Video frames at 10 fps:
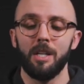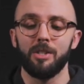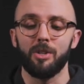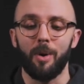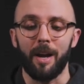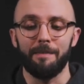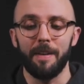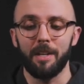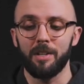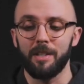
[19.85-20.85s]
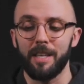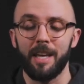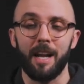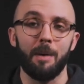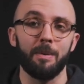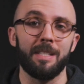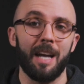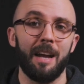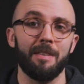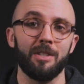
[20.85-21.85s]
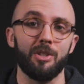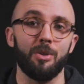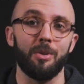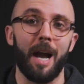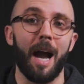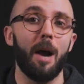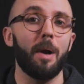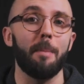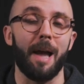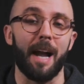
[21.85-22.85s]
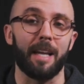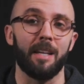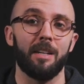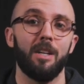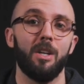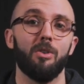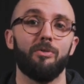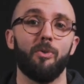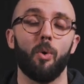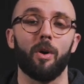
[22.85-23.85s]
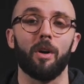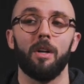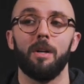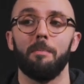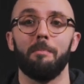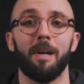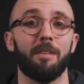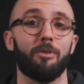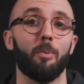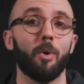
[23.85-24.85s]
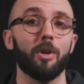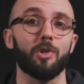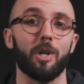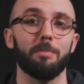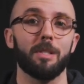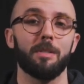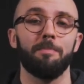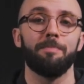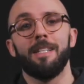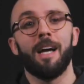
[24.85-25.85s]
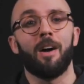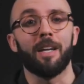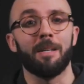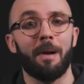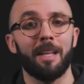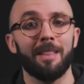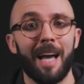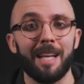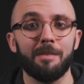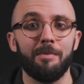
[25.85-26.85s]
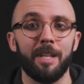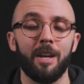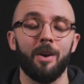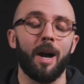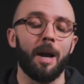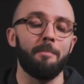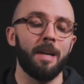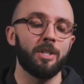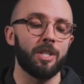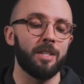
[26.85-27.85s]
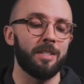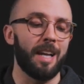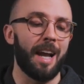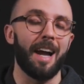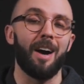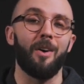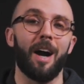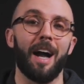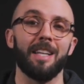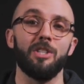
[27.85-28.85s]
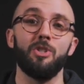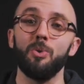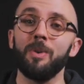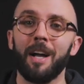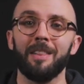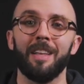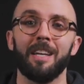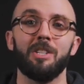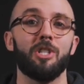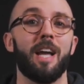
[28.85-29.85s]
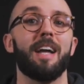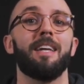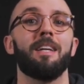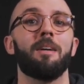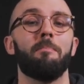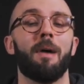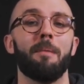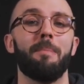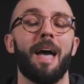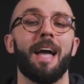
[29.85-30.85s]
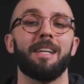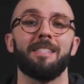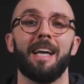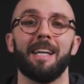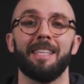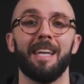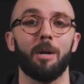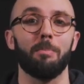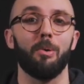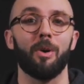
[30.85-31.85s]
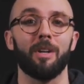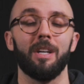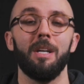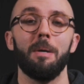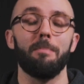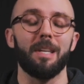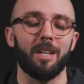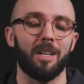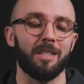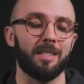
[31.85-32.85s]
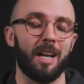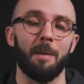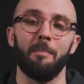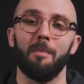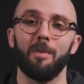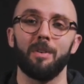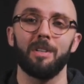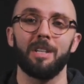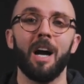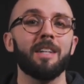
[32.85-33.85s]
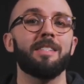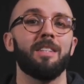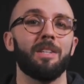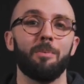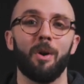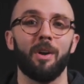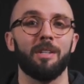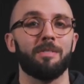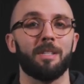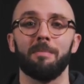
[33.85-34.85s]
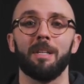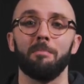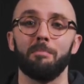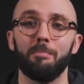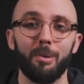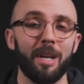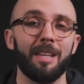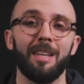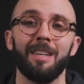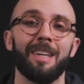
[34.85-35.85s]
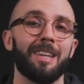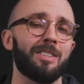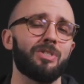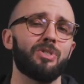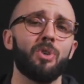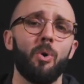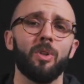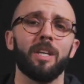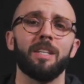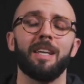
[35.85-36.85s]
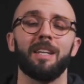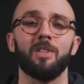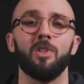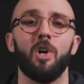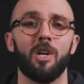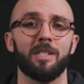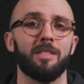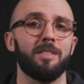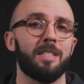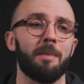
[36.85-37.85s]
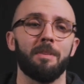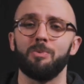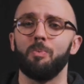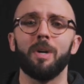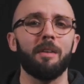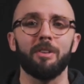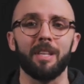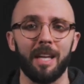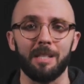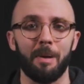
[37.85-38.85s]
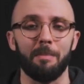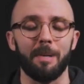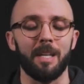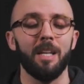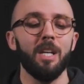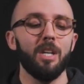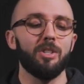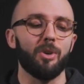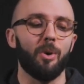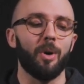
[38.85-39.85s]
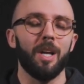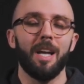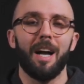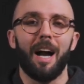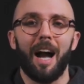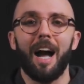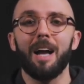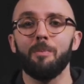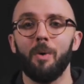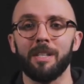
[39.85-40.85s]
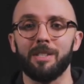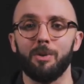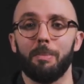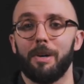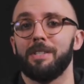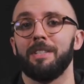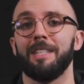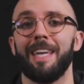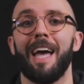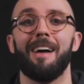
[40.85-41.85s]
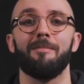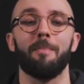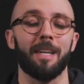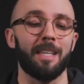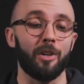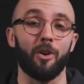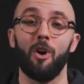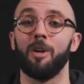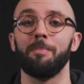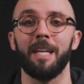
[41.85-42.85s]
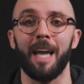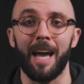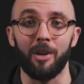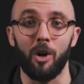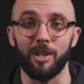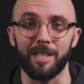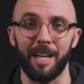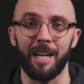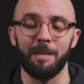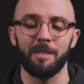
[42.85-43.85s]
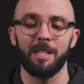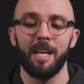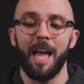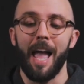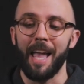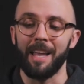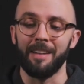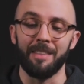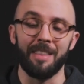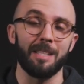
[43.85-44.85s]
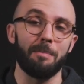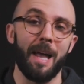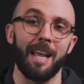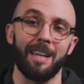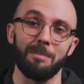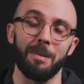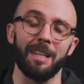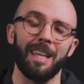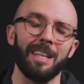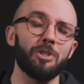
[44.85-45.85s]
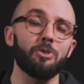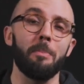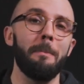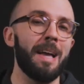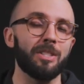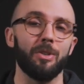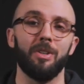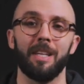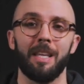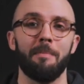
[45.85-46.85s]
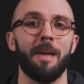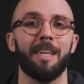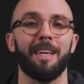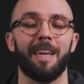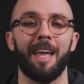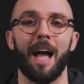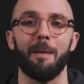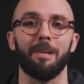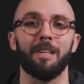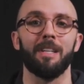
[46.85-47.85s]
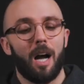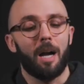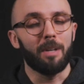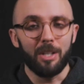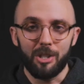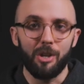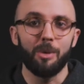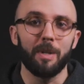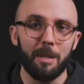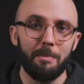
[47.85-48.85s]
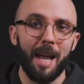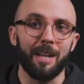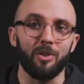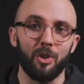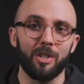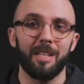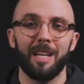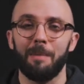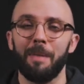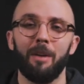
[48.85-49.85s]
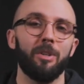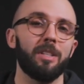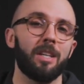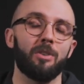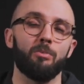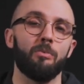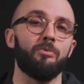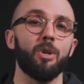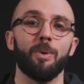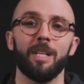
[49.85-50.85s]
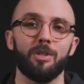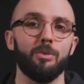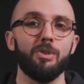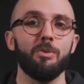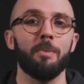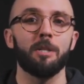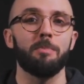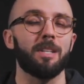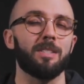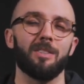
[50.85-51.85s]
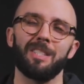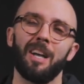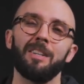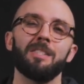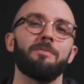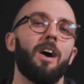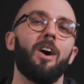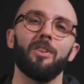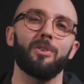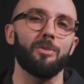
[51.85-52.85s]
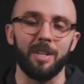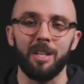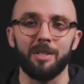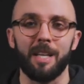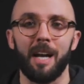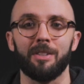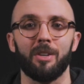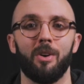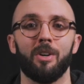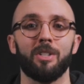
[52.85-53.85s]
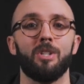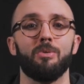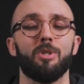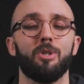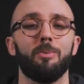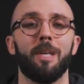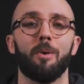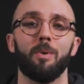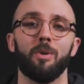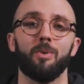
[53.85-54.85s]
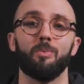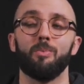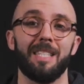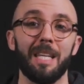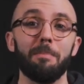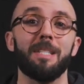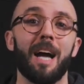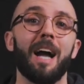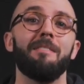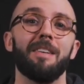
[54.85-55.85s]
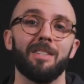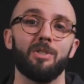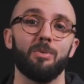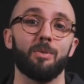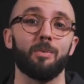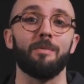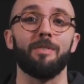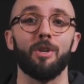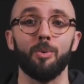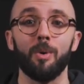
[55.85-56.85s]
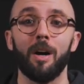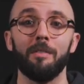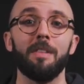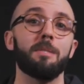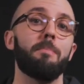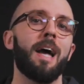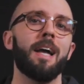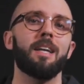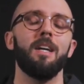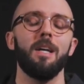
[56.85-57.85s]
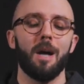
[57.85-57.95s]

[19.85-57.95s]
So I figured that I would dive into how I pack it for my different work trips. Now, in my last video, I mentioned how I do not like checking my bags at the airport because I'm constantly worried of something breaking, getting stolen, getting lost, damaged, whatever the case might be. So I want to personally have my gear on me at all times, and this bag has been instrumental in making it happen. I'm gonna show you what the bag looks like. I'm not really gonna review it too much because there's tons of other videos out there on YouTube that will deep dive into the review of this bag.